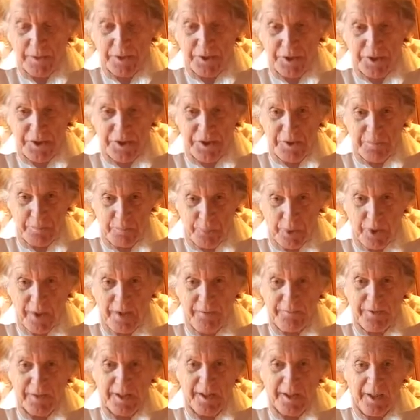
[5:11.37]
This is a
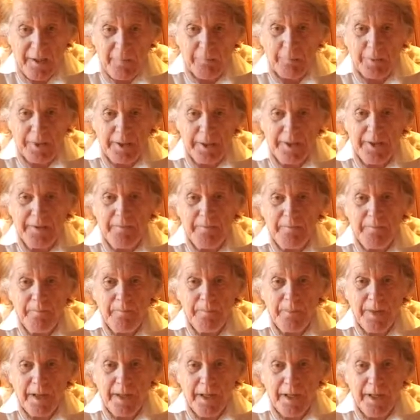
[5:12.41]
private company
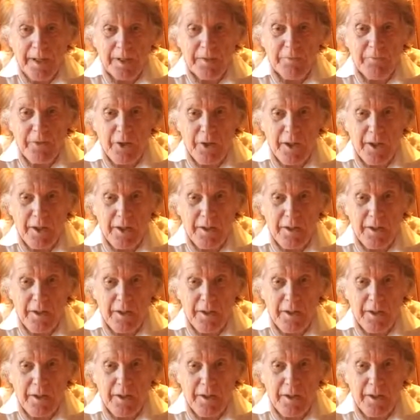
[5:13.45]
out of